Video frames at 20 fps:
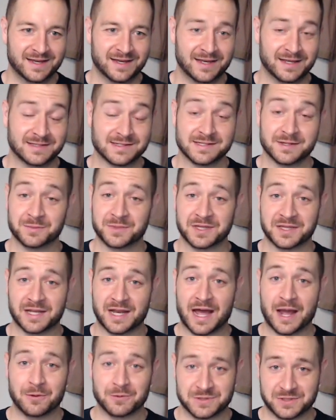it's something that
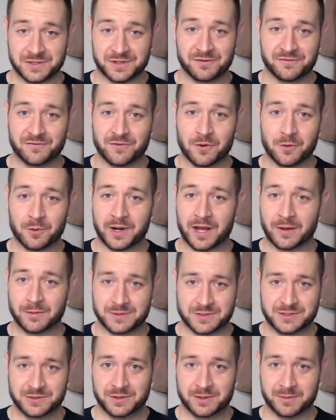I was looking for when I
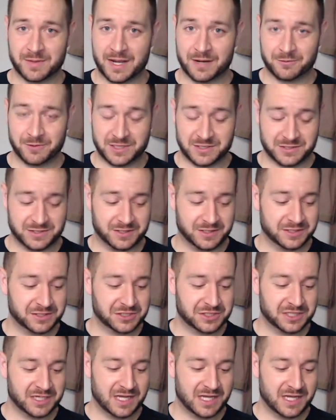was doing my research,